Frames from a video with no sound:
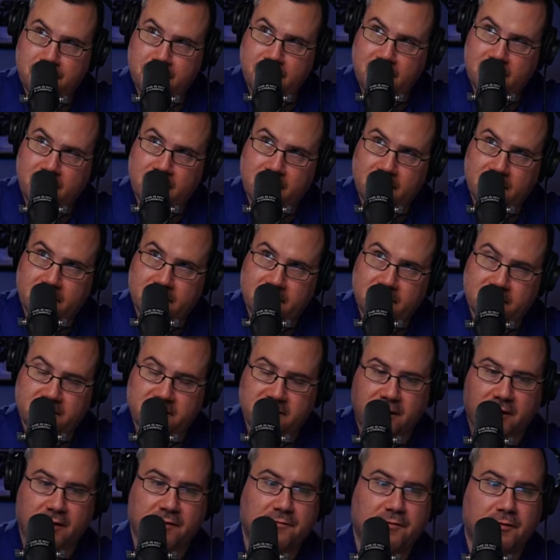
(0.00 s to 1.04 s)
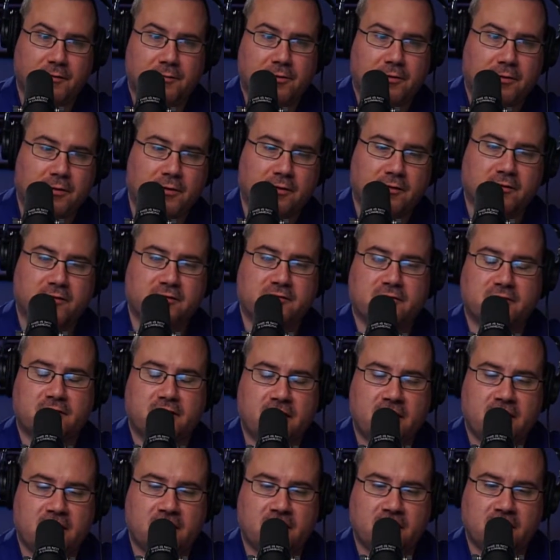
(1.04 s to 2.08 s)
uh, the telephone poles,
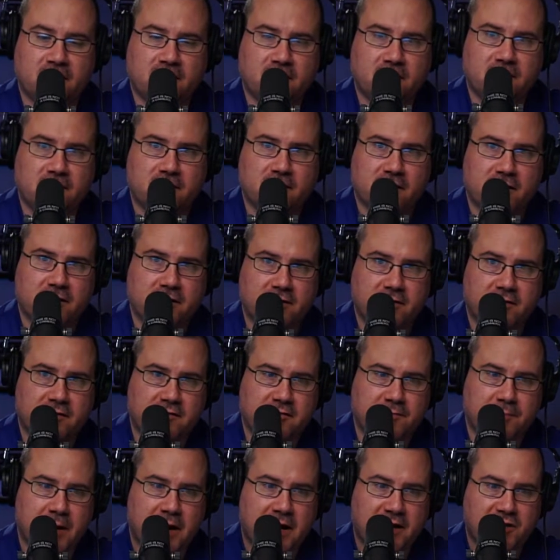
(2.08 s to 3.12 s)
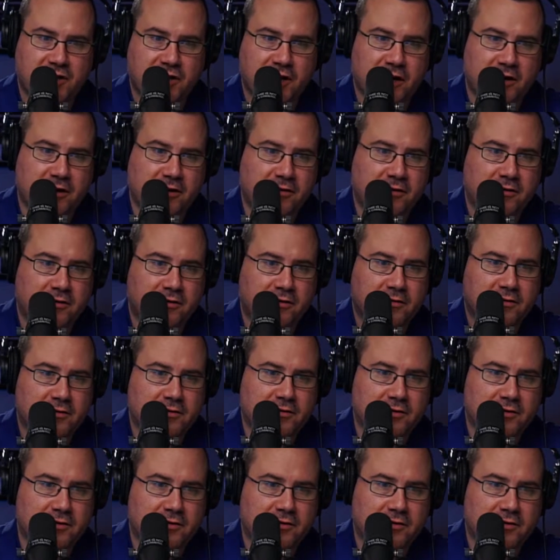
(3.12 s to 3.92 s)
and the spot shotter,